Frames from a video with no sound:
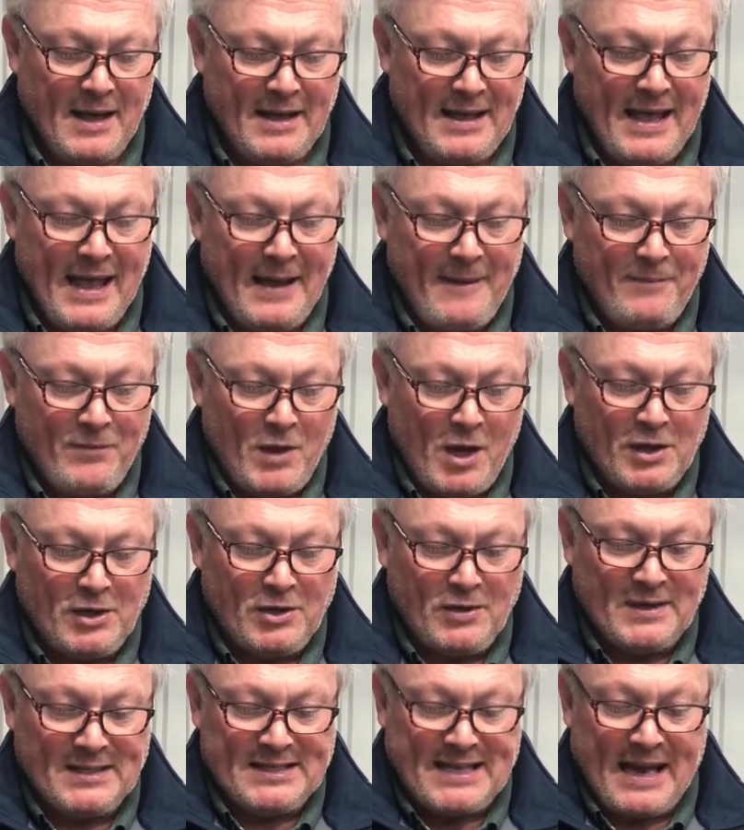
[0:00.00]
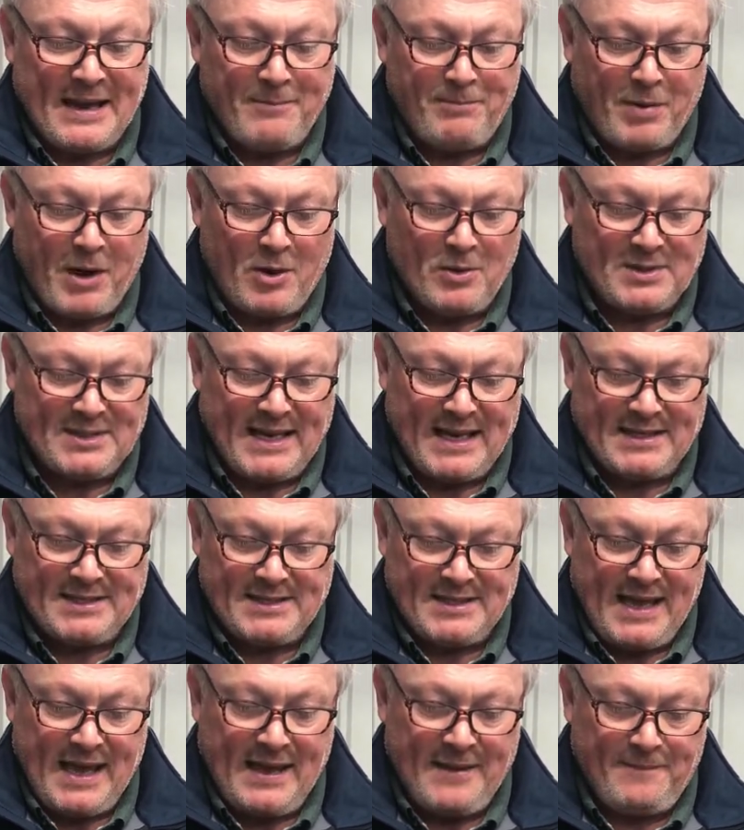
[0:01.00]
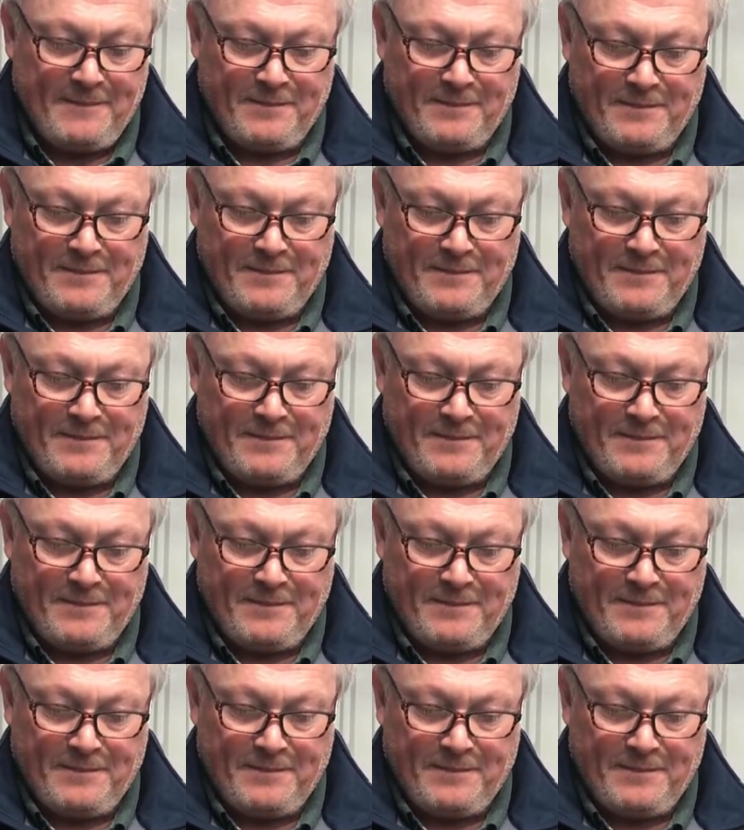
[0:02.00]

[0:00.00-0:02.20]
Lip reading: yeah, and do the same process, yeah,